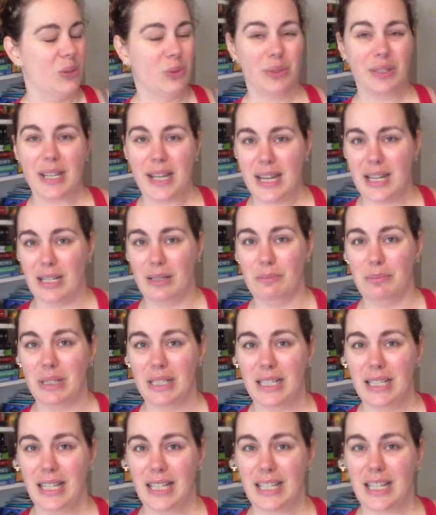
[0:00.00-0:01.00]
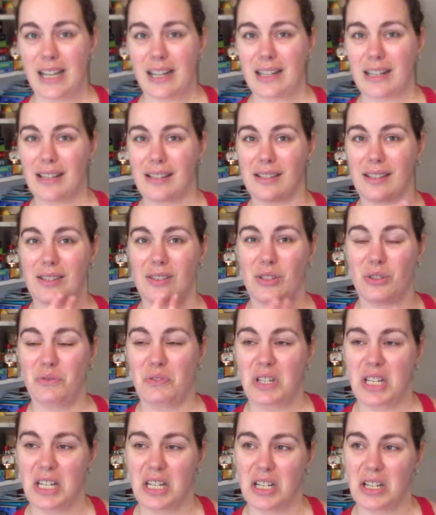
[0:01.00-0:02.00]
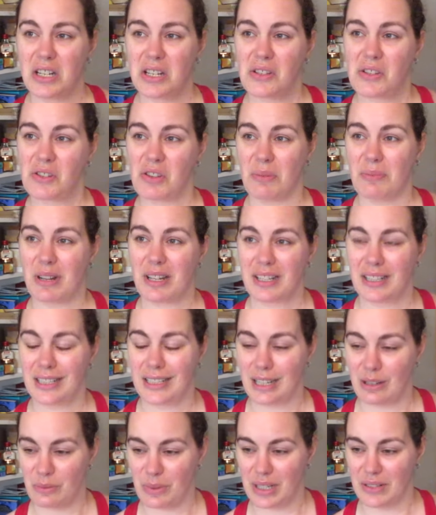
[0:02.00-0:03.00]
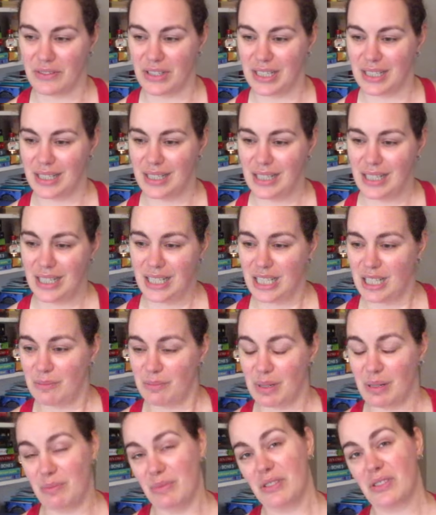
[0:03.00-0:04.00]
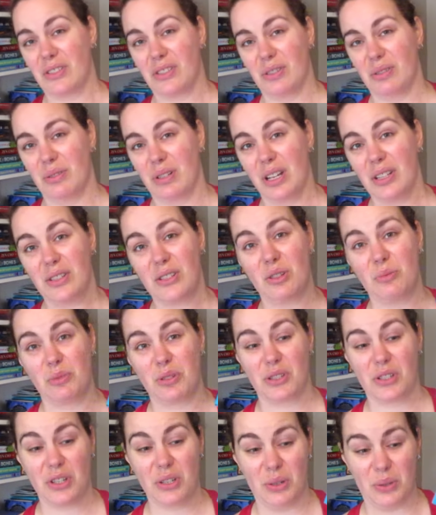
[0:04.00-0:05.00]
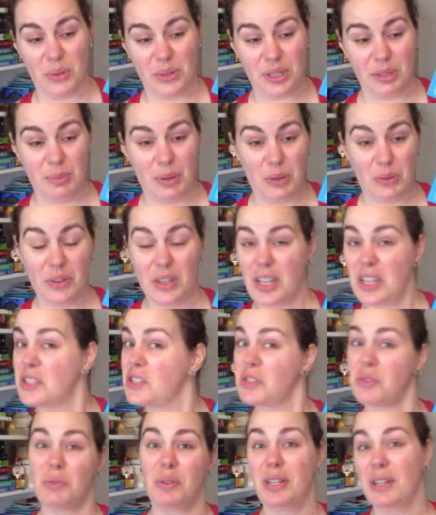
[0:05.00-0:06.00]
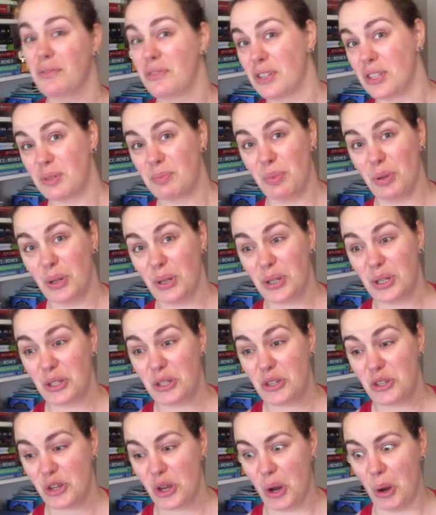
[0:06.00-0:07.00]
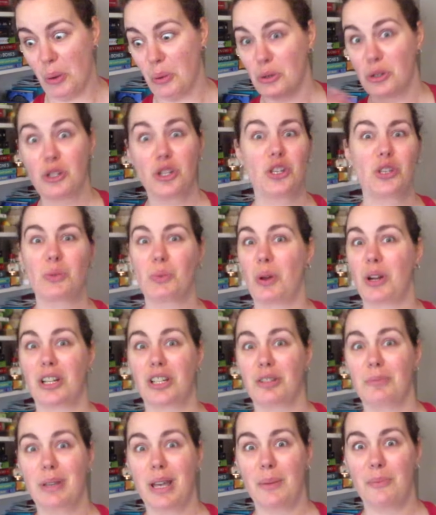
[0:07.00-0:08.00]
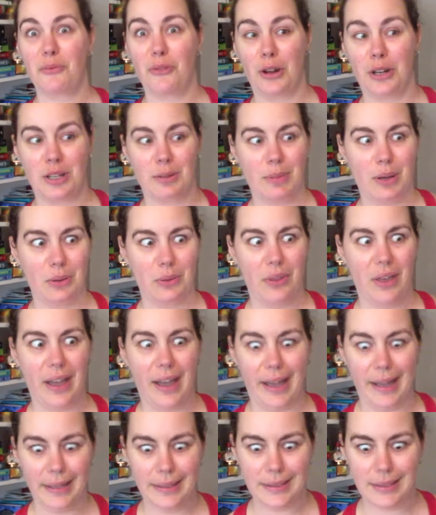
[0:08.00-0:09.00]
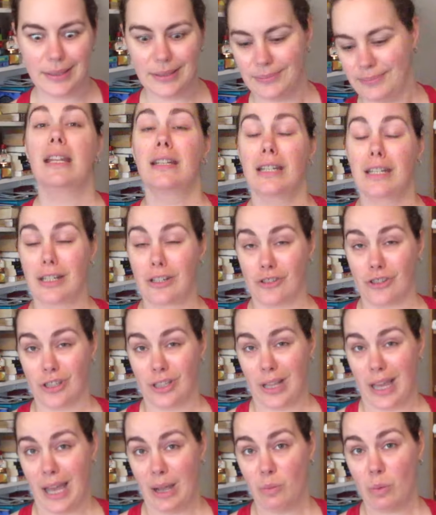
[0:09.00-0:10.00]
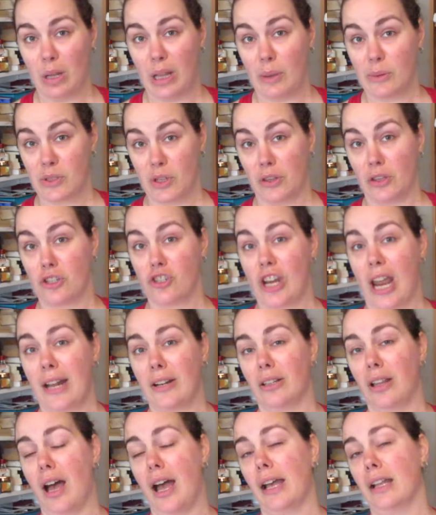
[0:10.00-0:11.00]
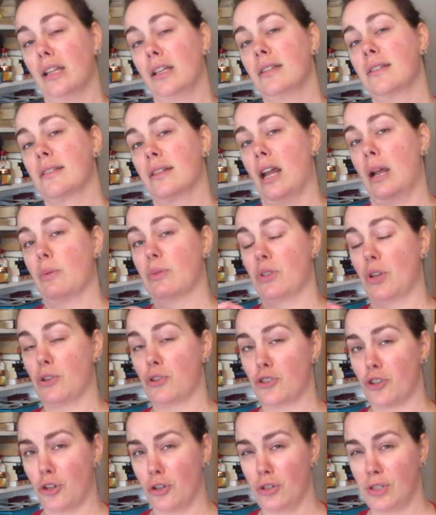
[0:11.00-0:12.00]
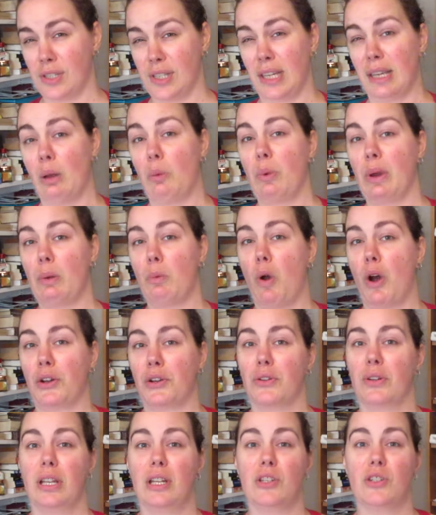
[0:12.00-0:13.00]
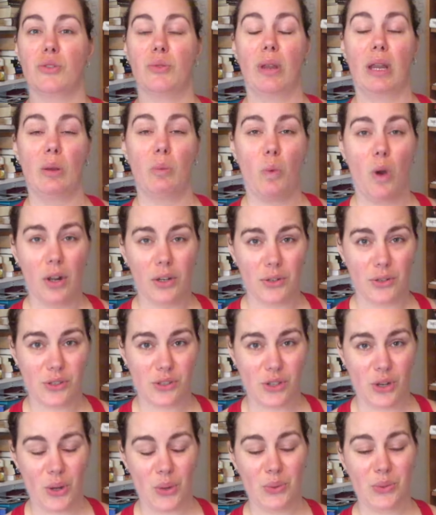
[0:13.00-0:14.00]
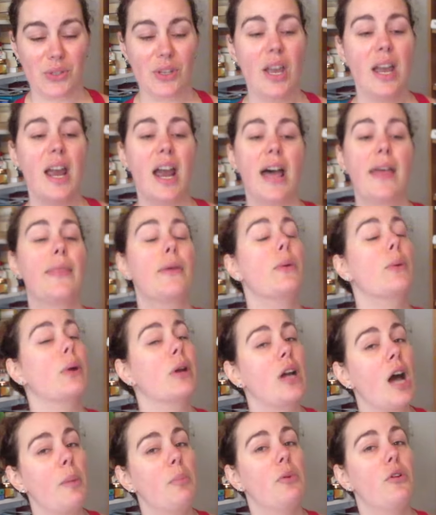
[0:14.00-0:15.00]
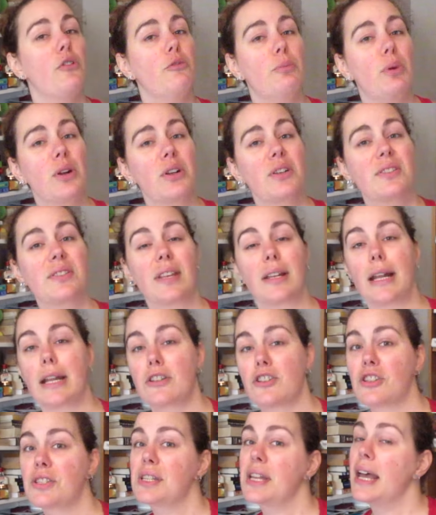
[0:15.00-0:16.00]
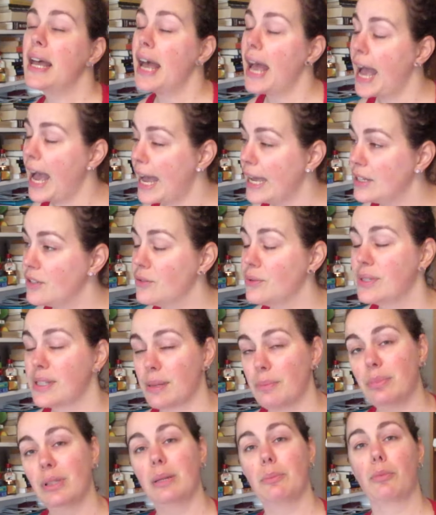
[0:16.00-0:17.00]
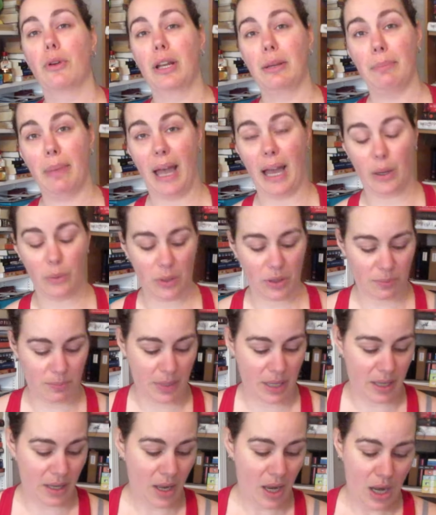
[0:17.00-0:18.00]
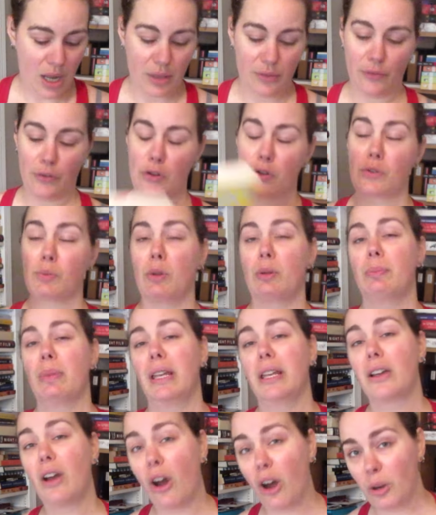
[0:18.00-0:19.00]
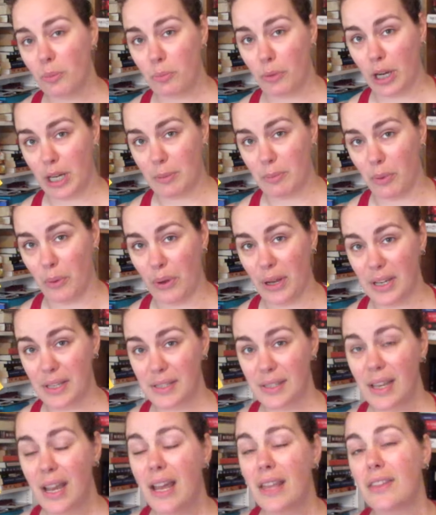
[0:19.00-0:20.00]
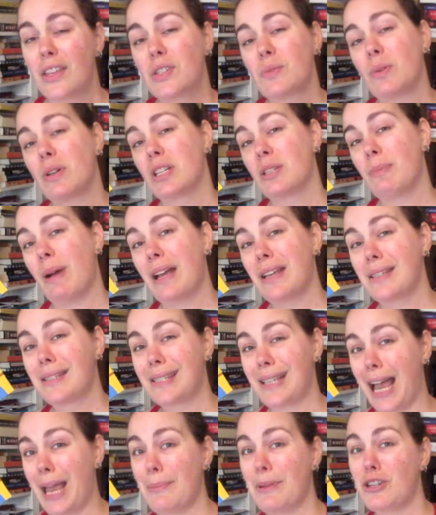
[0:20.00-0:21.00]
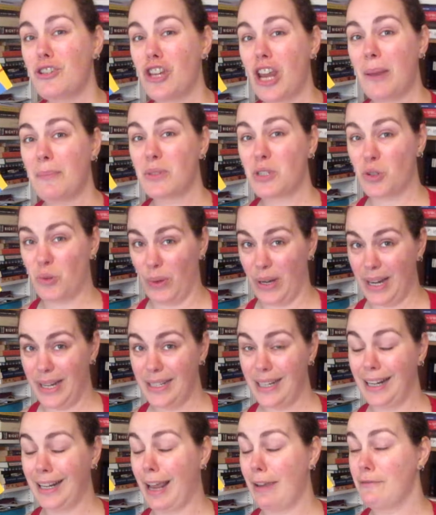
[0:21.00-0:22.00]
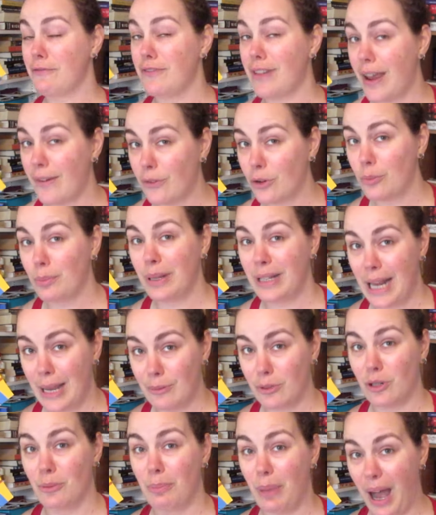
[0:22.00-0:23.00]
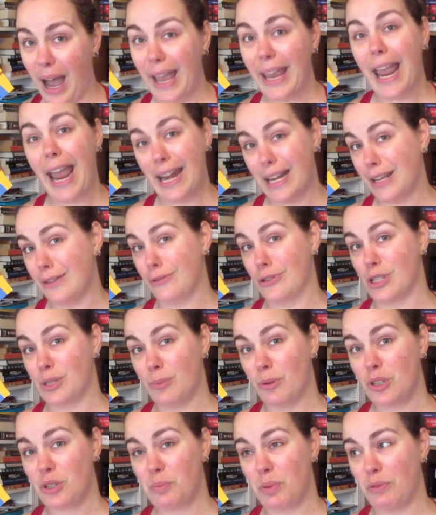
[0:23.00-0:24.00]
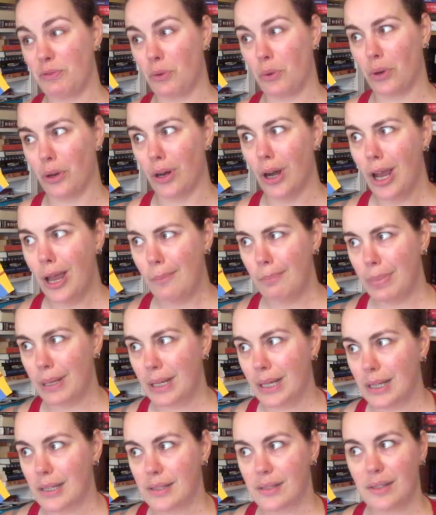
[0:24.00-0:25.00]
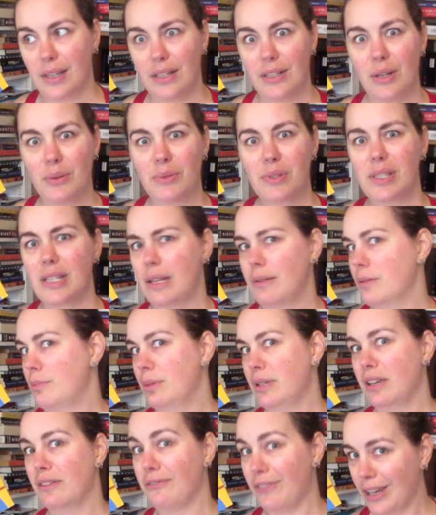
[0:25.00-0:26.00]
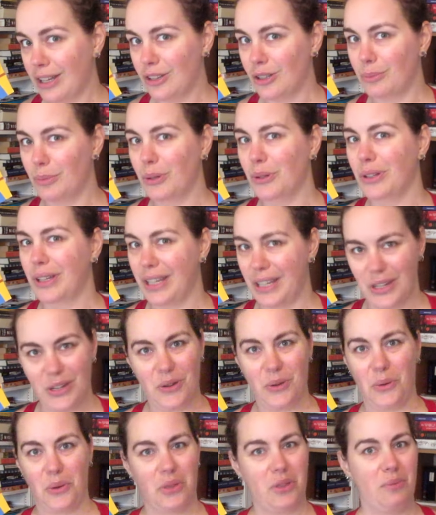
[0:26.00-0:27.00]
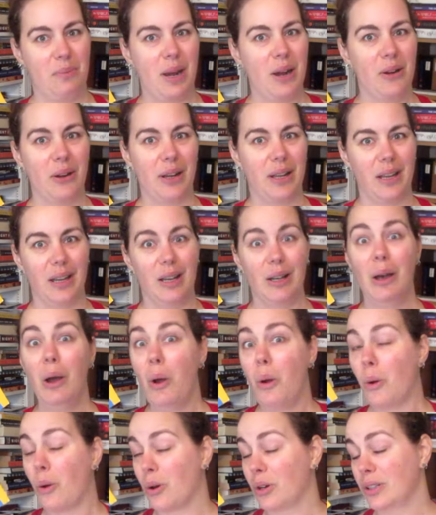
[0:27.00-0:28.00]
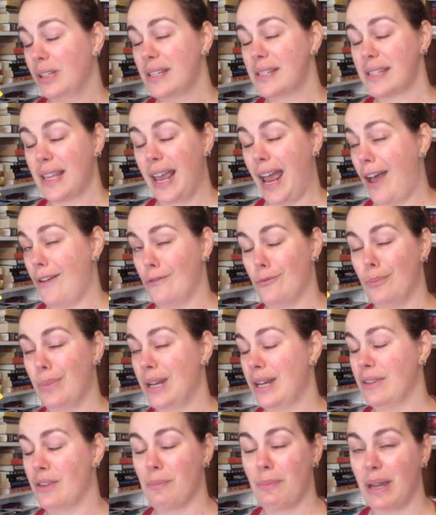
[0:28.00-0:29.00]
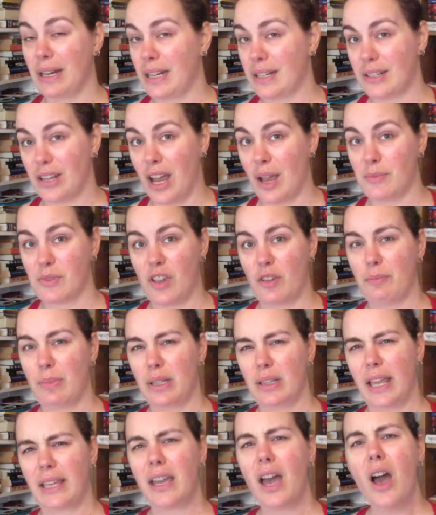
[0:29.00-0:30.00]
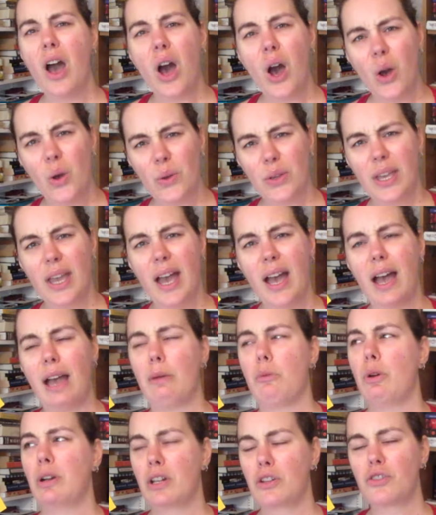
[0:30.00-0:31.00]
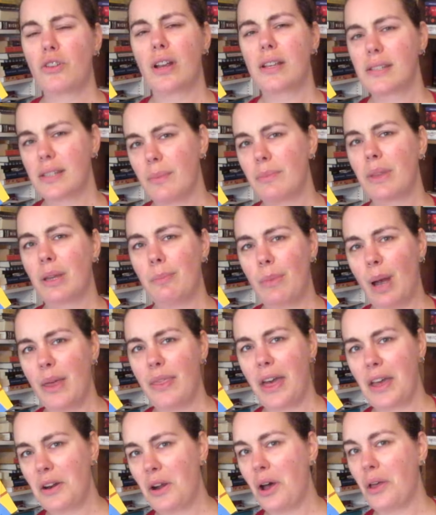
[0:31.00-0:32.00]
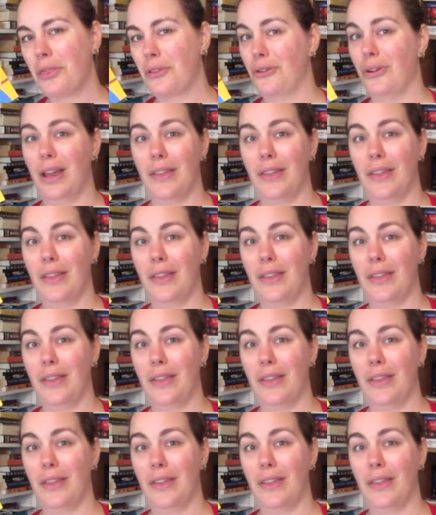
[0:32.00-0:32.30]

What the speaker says: well, damn, I got it as a souvenir, so I'm not gonna get rid of it. But I'm also not super stoked about the history of this book, so just wanted to be upfront about that. In addition to that, while I was on the Channel Islands and I was on Jersey, we wandered into a Waterstones, and there were a couple of books that I just had to simply bring back with me, the first one being Heartbreak Boys. This one is by Simon James Green, and I've never been able to buy any of his books before because they don't seem to be available in North America, or at least they haven't been the many times I've been like, oh yeah, I want to try something by that author,